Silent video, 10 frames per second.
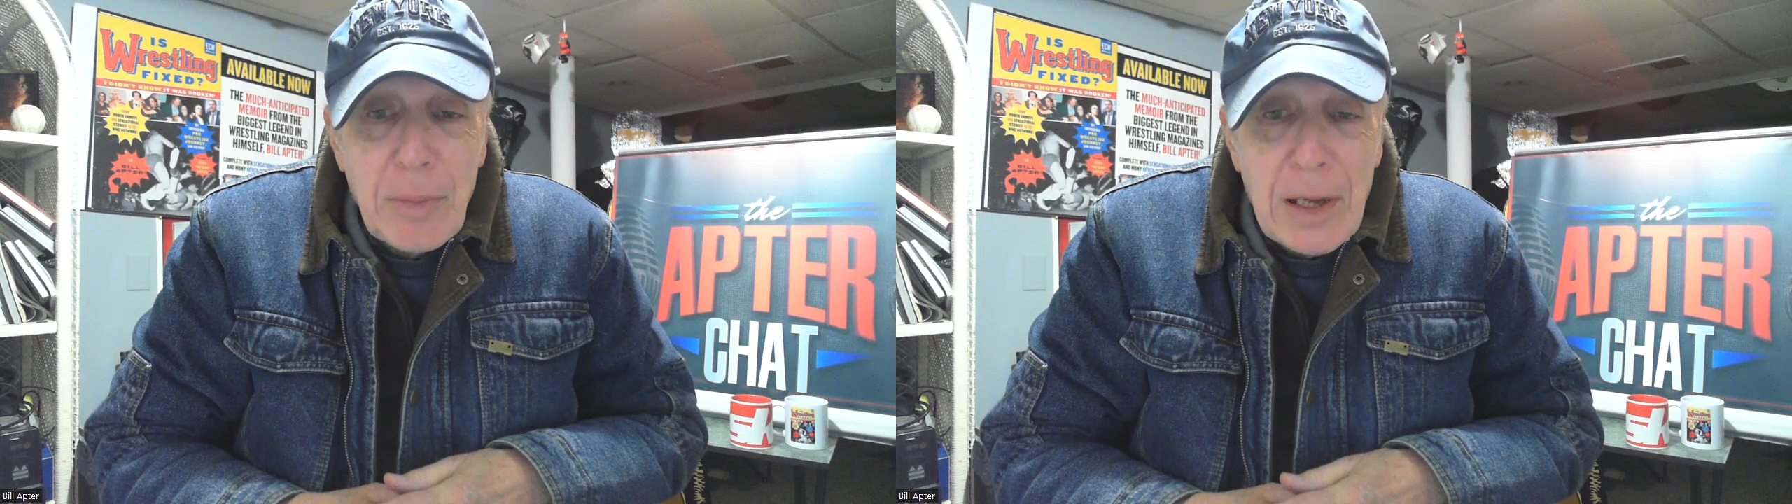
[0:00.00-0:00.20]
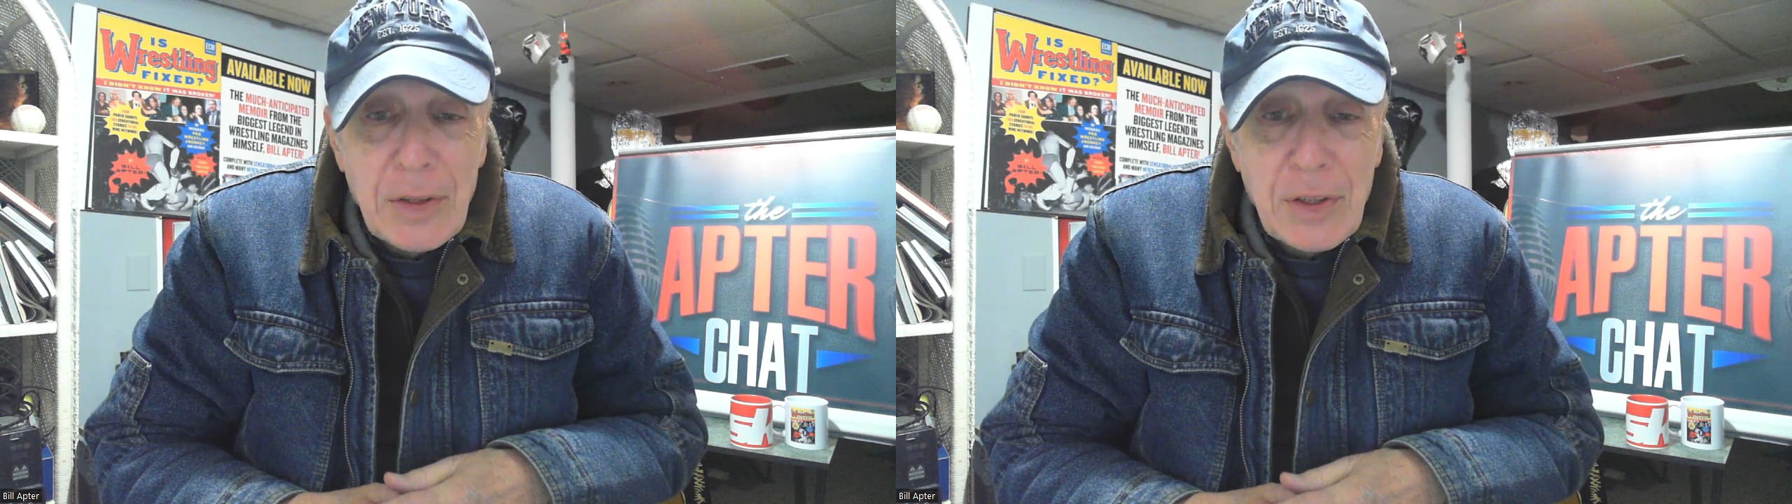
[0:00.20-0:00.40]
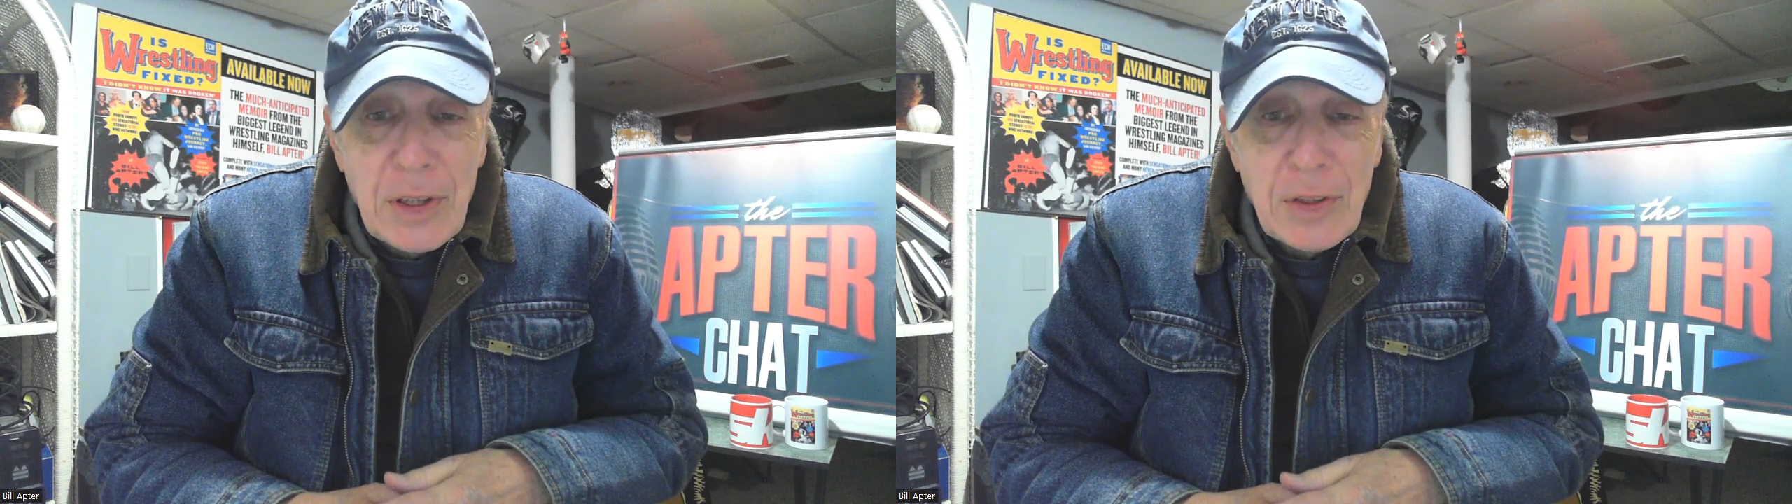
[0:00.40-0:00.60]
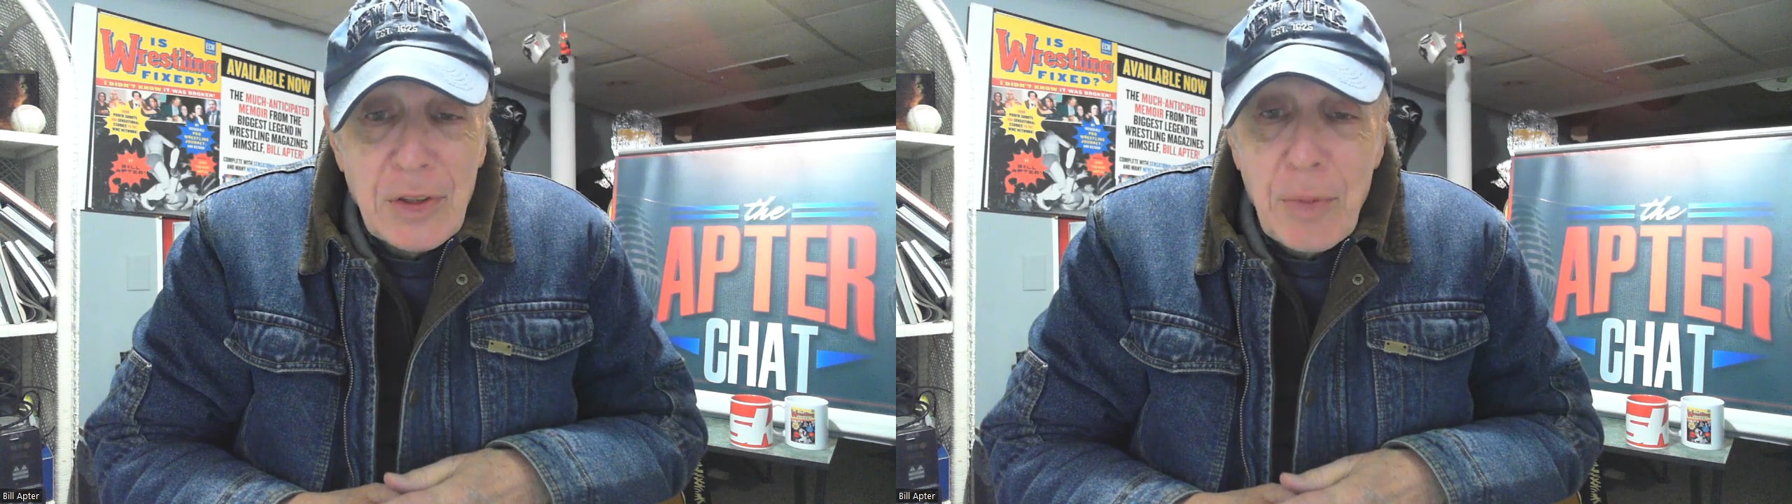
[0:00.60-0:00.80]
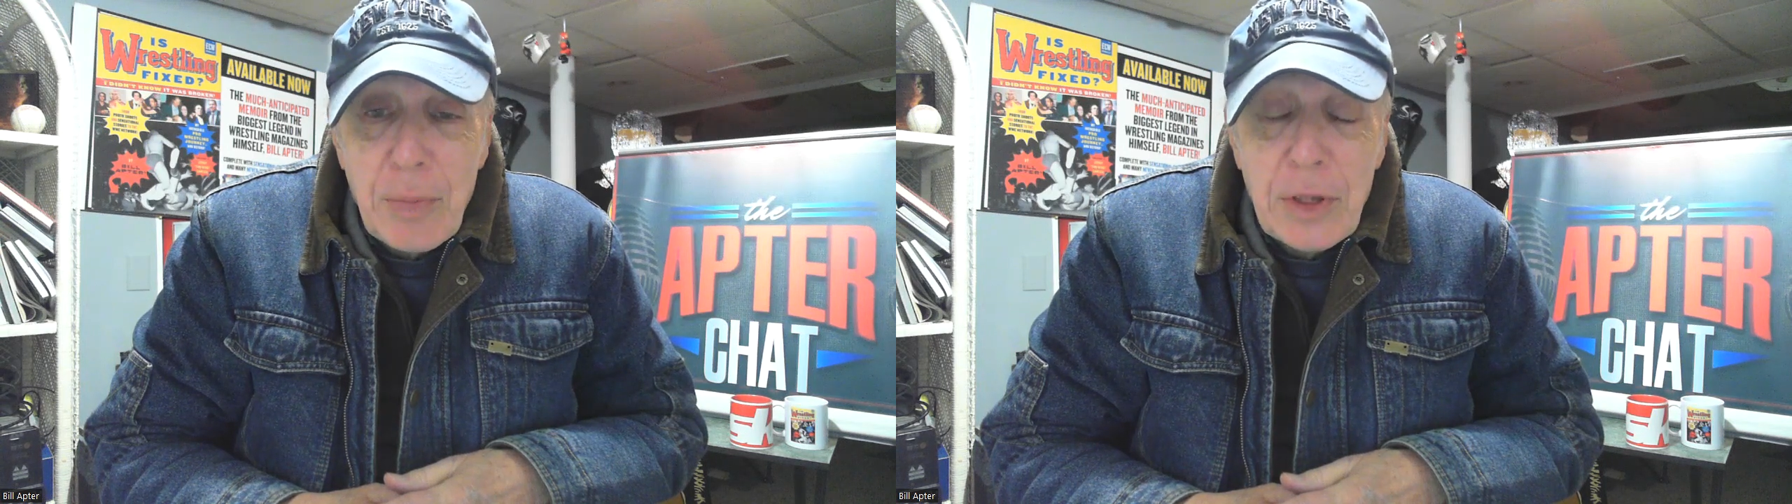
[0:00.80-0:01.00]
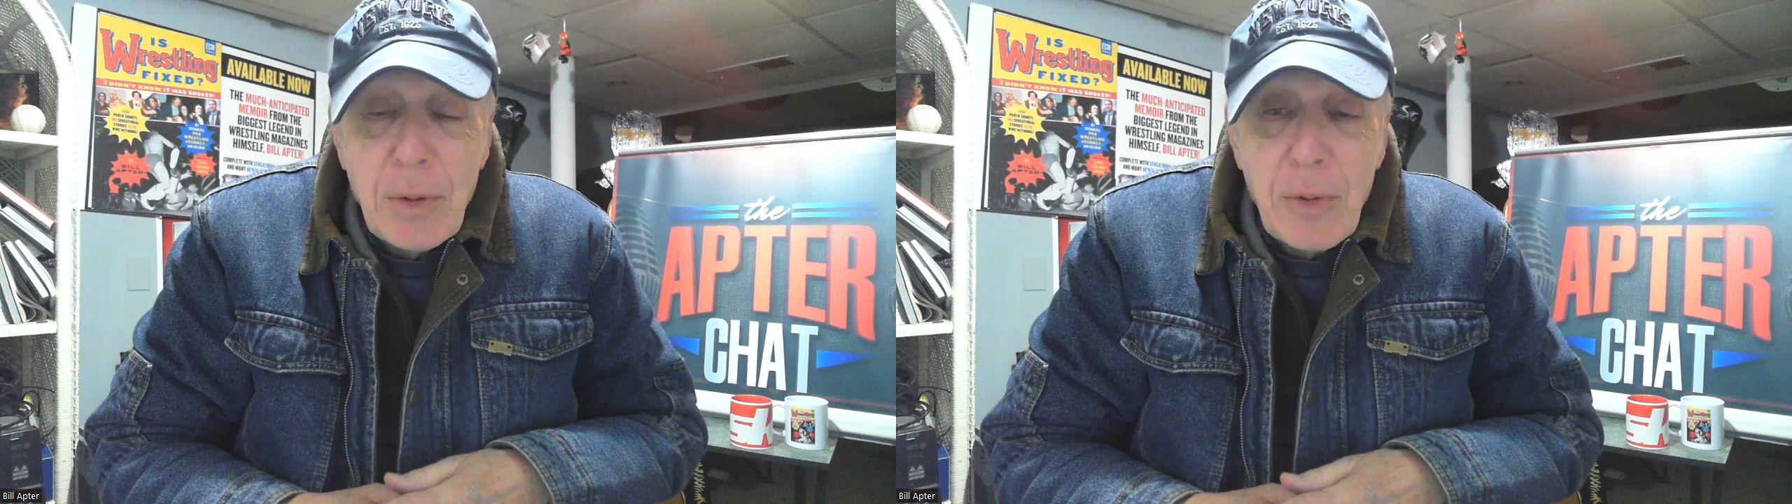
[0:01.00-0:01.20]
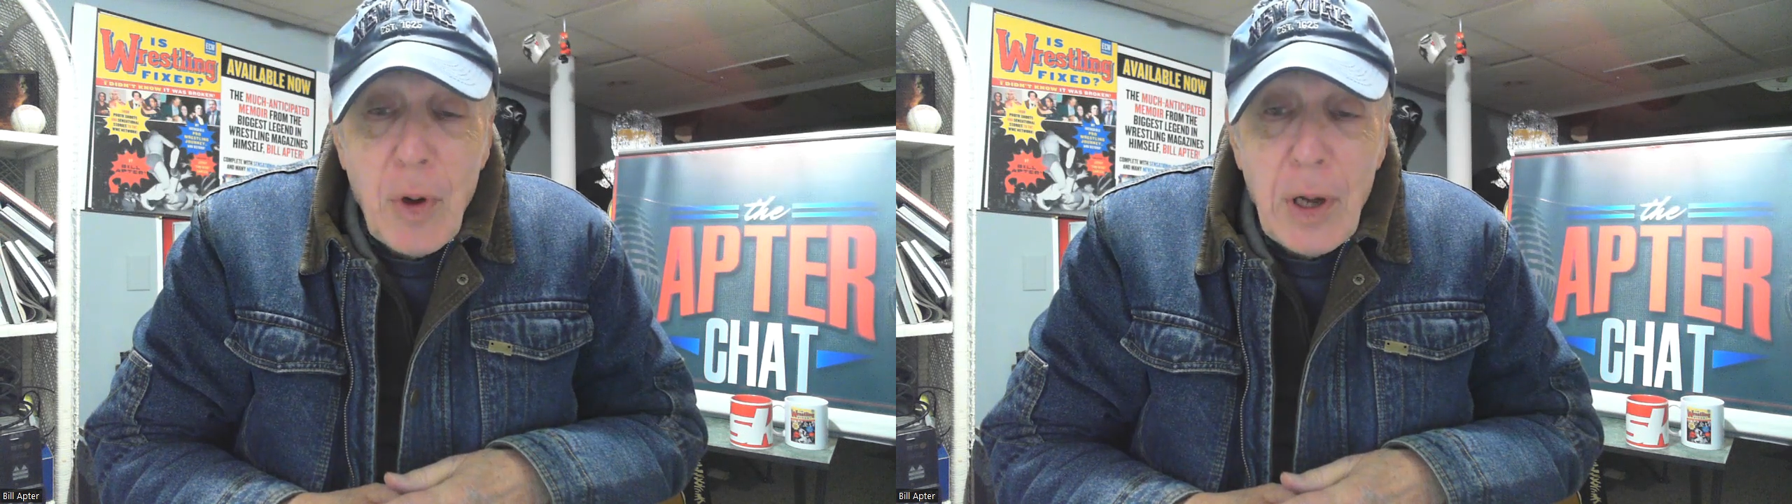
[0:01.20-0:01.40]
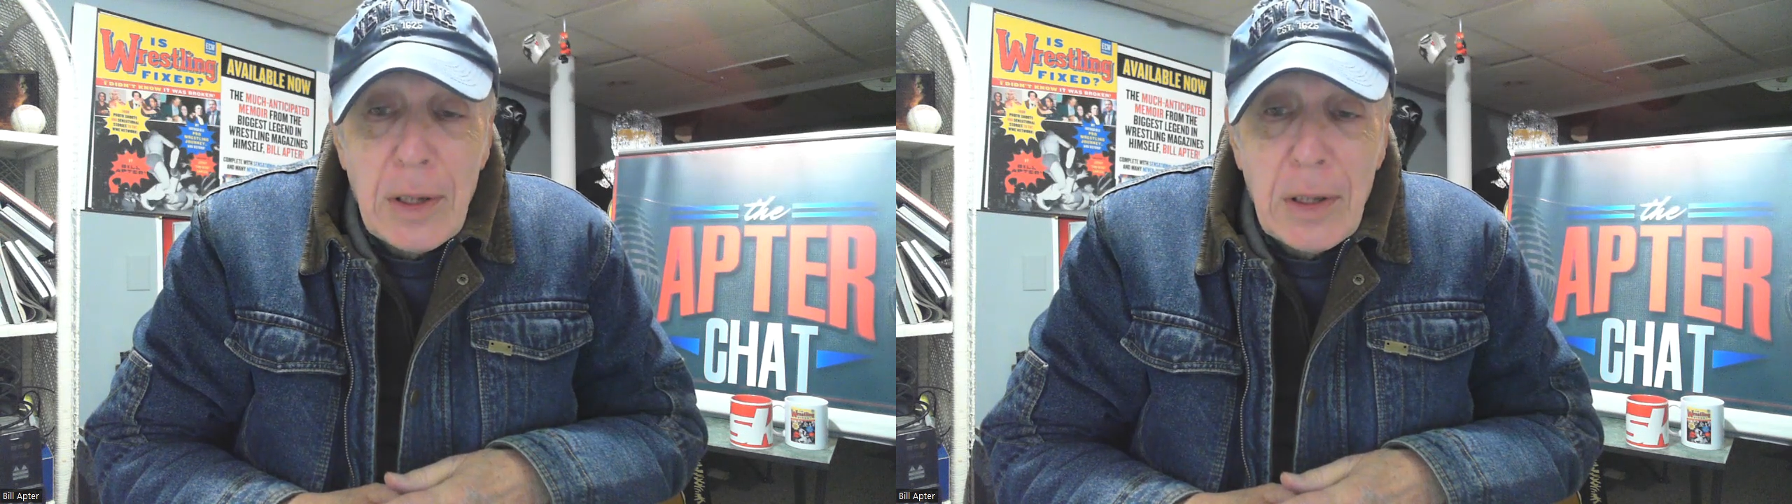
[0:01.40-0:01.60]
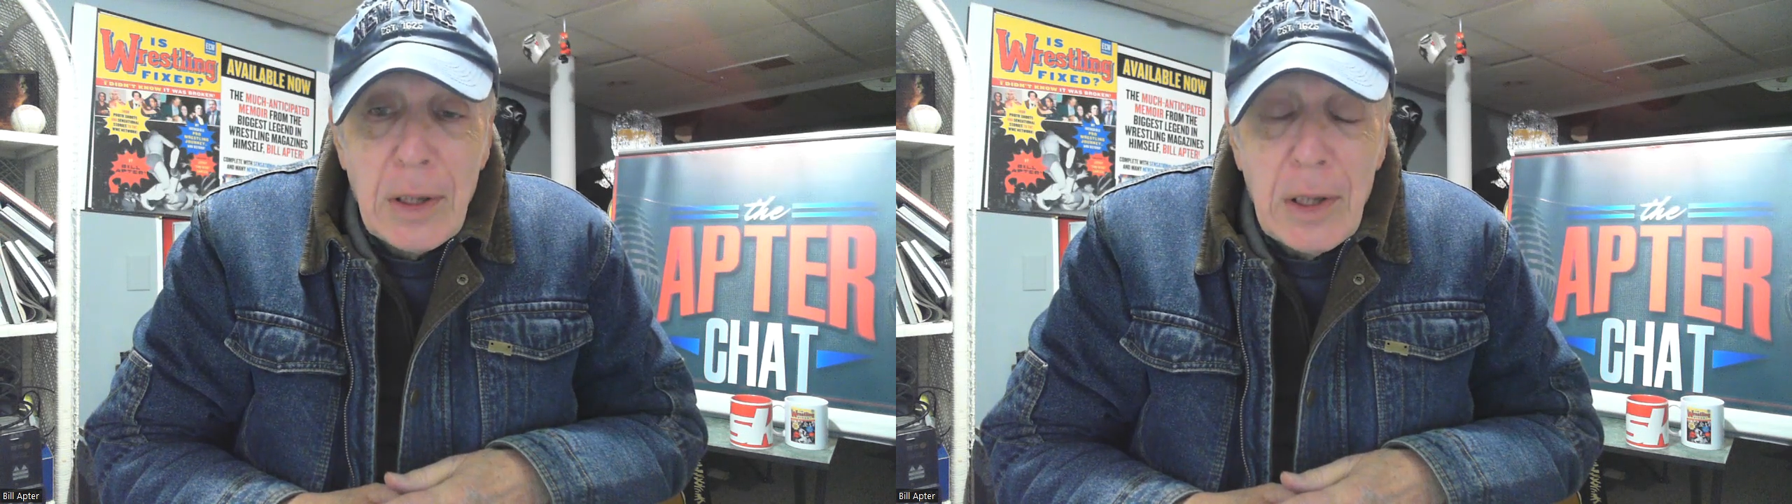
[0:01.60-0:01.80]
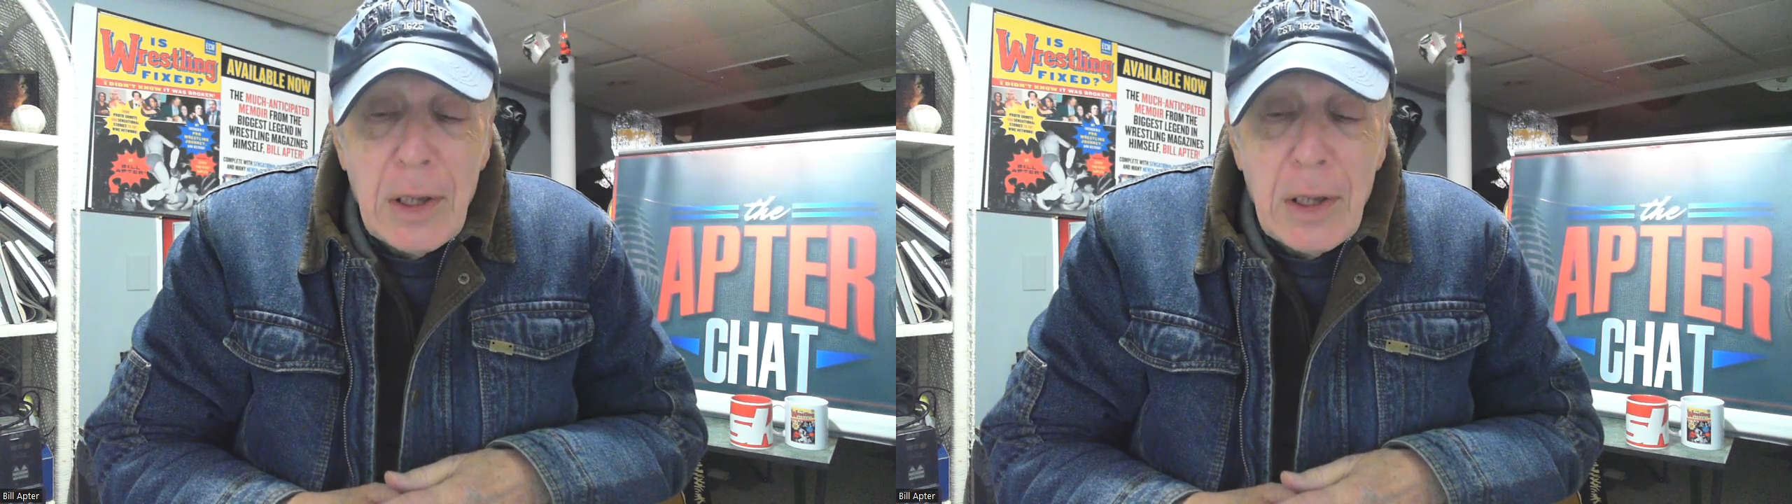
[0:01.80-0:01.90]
magazines, the PWI